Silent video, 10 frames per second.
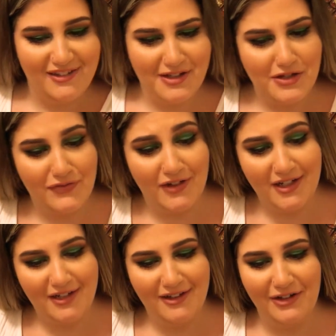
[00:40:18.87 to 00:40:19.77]
That's
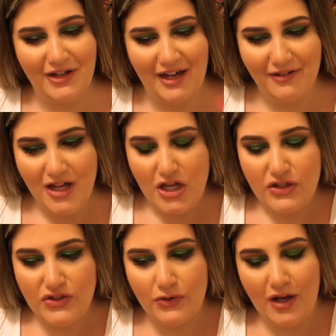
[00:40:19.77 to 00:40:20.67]
funny. Okay,
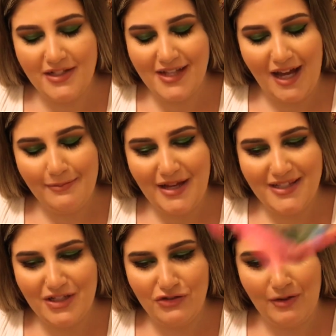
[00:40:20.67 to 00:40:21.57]
so a side
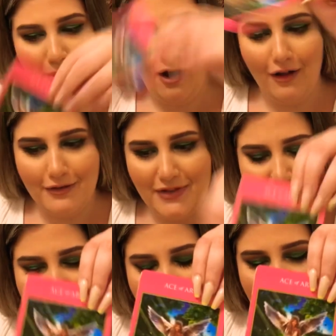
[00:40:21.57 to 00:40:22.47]
message from all of
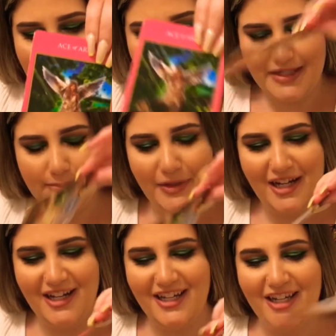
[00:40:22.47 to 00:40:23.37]
this that I've been
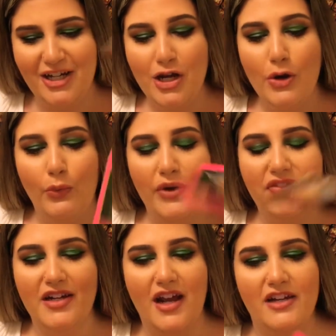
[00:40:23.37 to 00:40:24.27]
explaining here. With
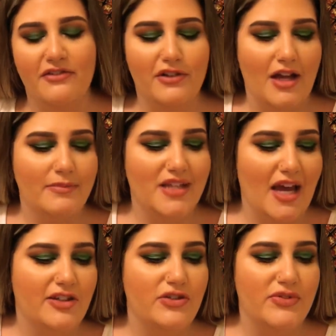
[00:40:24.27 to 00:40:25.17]
the Nine of Clubs,
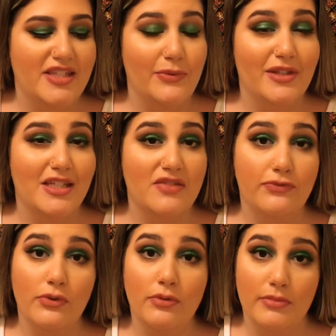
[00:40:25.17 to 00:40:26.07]
I do see with this
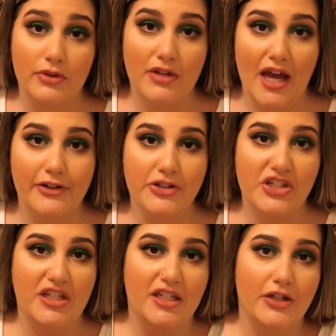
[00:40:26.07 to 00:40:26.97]
full moon
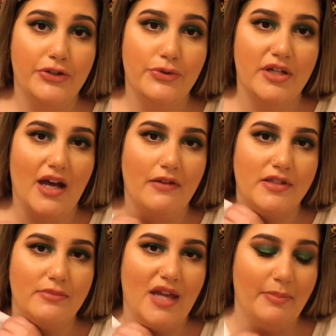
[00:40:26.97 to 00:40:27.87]
energy here, you could have
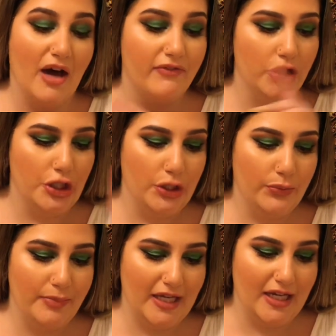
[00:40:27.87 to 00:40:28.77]
some type of
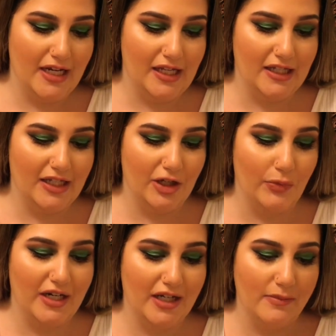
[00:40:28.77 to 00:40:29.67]
new beginning here
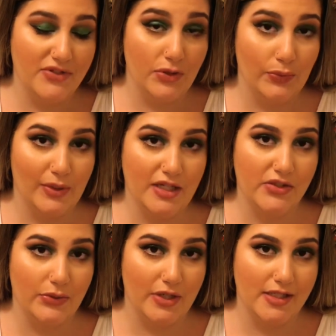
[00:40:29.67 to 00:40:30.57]
when it comes to
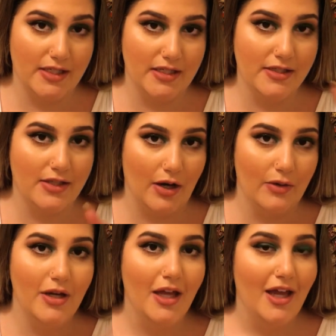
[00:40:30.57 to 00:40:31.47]
resources. So